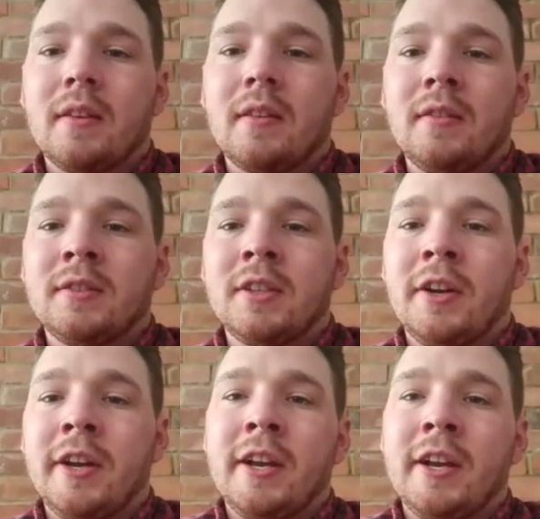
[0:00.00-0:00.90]

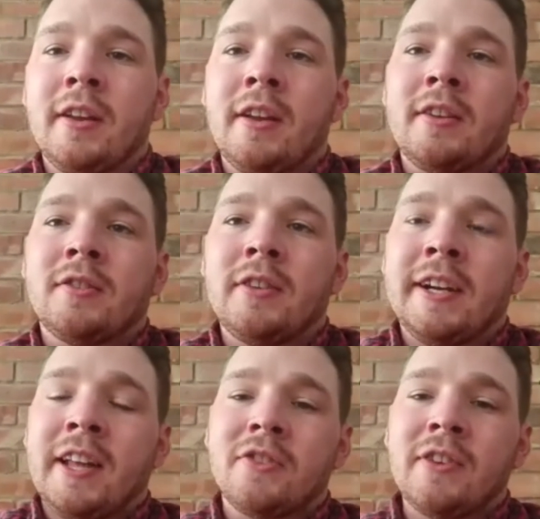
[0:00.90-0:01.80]
so it's like
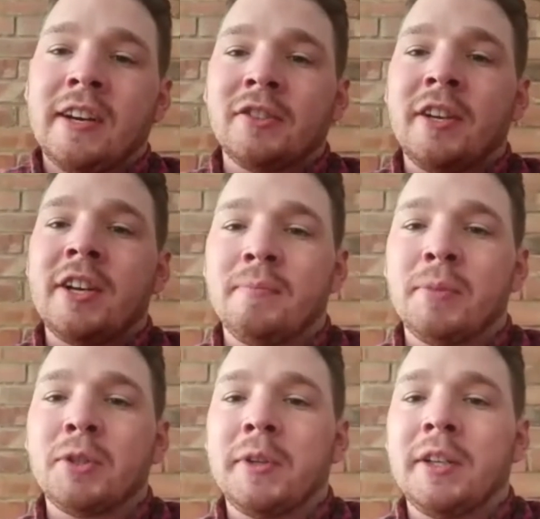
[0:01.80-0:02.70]
that translation
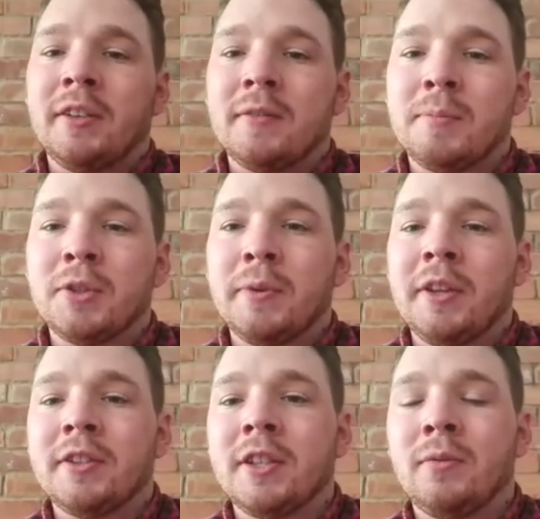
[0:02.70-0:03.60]
between between
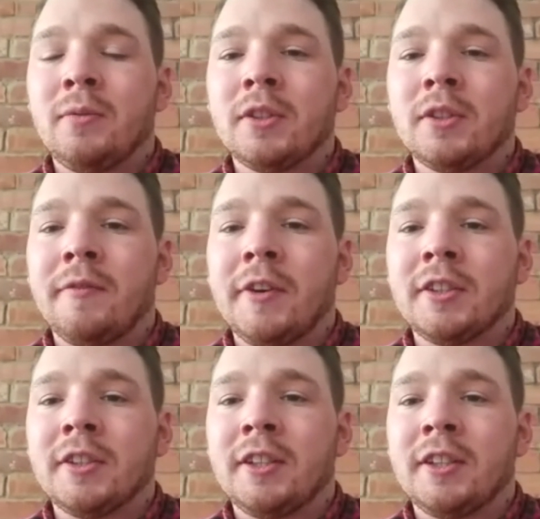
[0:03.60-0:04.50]
the two because
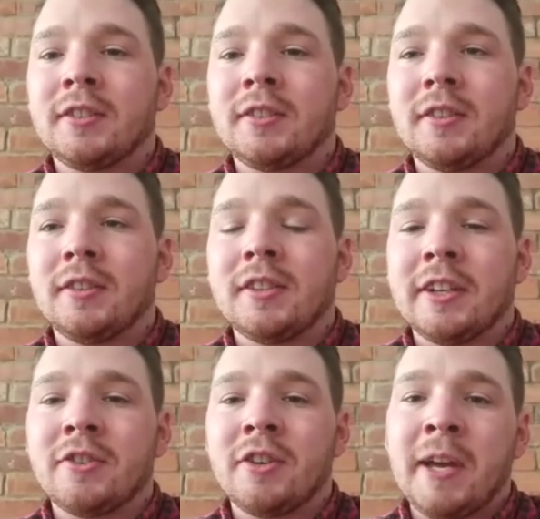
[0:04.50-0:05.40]
obviously it's, it's an
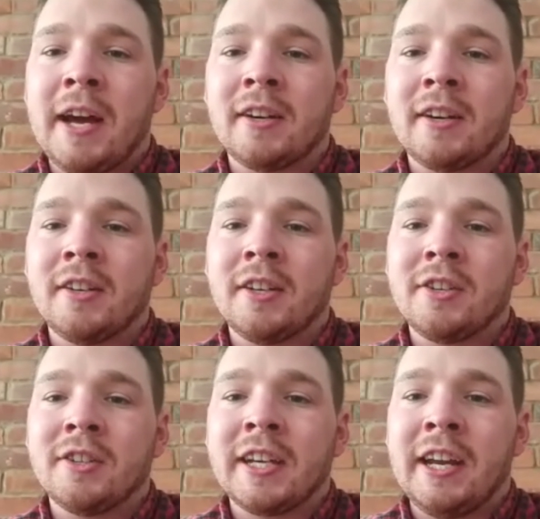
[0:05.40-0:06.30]
extremely hard condition
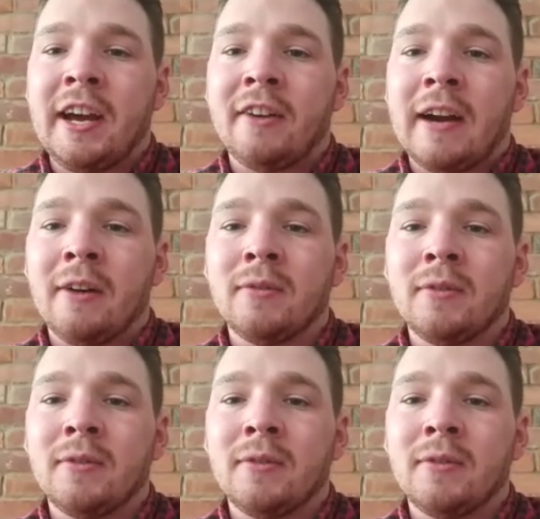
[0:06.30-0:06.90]
to get your head around